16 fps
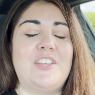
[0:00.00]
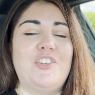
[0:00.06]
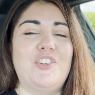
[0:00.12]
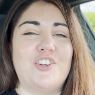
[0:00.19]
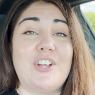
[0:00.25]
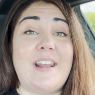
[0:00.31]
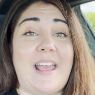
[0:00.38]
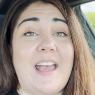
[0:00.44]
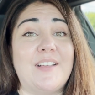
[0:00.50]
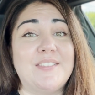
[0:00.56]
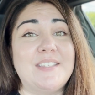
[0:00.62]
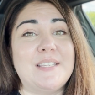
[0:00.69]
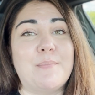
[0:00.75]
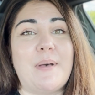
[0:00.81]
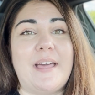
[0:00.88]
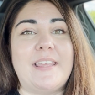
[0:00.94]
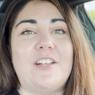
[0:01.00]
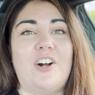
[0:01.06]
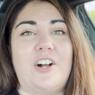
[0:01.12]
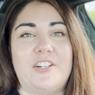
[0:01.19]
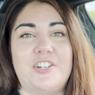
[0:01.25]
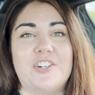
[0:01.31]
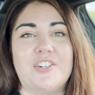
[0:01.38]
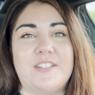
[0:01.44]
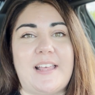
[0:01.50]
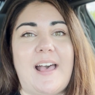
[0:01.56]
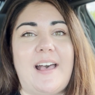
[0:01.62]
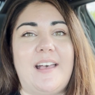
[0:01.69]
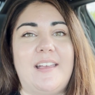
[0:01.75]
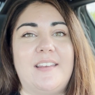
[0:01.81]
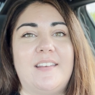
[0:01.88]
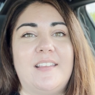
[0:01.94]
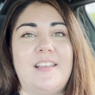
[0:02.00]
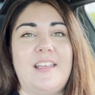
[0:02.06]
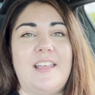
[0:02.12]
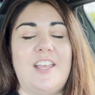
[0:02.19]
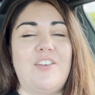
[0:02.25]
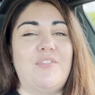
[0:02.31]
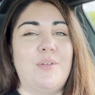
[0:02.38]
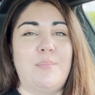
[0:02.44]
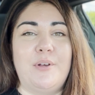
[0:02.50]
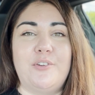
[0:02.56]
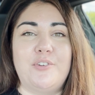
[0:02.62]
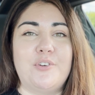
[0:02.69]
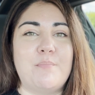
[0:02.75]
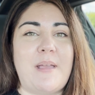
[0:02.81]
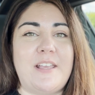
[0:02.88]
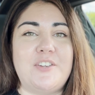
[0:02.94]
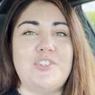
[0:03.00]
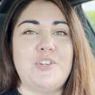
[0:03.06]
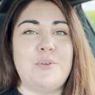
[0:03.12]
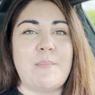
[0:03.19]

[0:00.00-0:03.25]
you're going to have somebody on your side. If the builder makes you